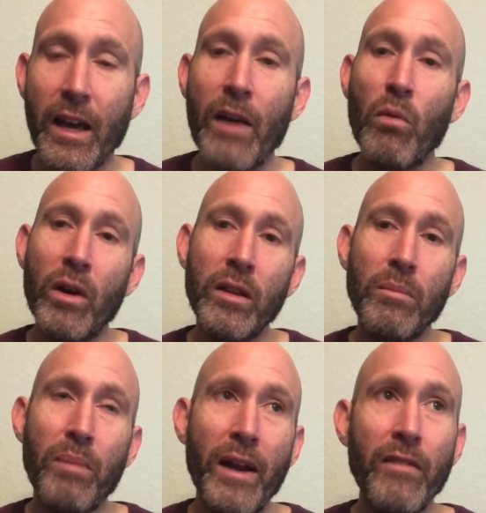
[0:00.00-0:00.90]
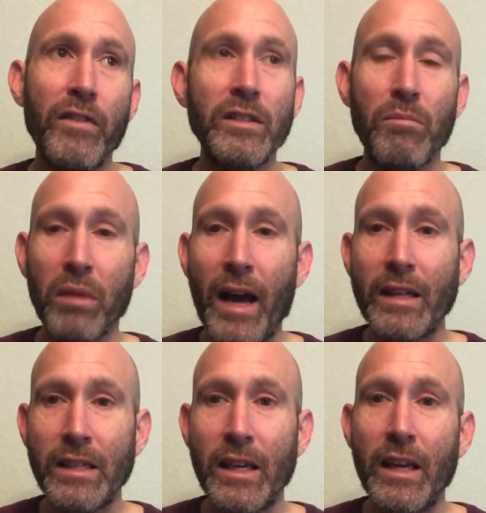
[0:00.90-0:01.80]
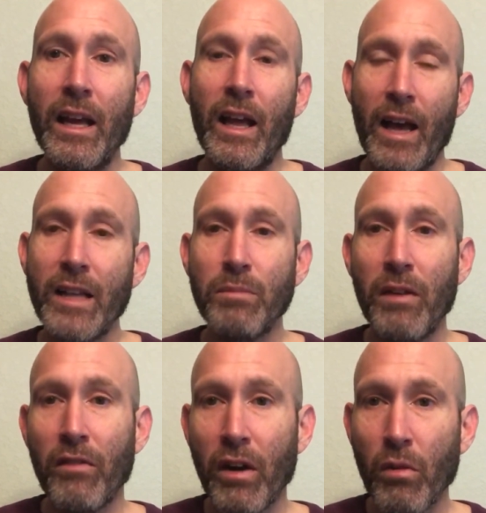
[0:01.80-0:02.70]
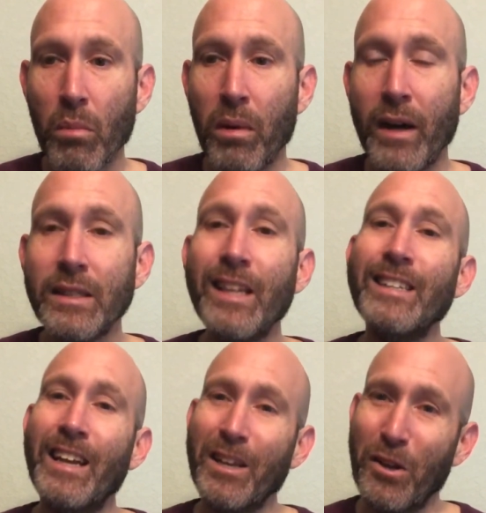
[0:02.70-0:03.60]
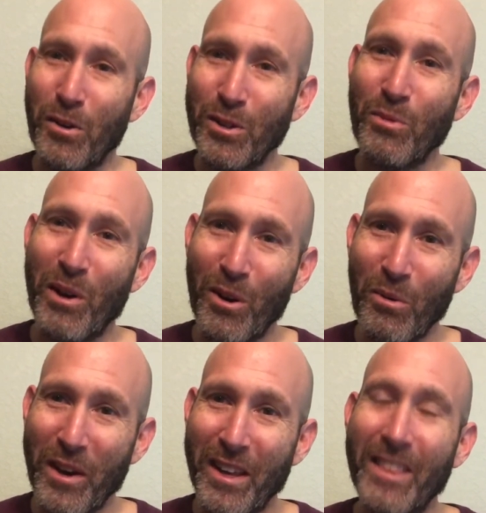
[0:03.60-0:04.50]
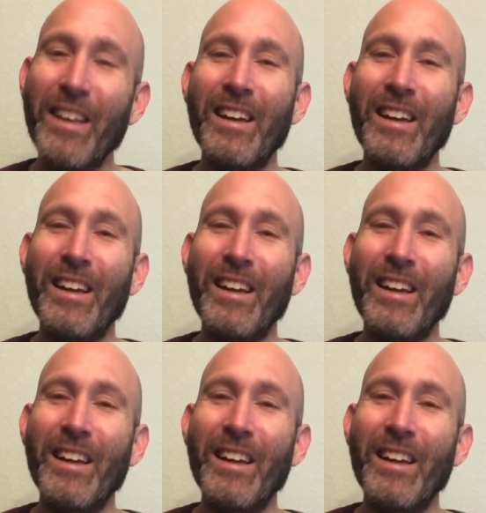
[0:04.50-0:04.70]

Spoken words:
And one of the benefits of black tea as being very robust is that it goes well with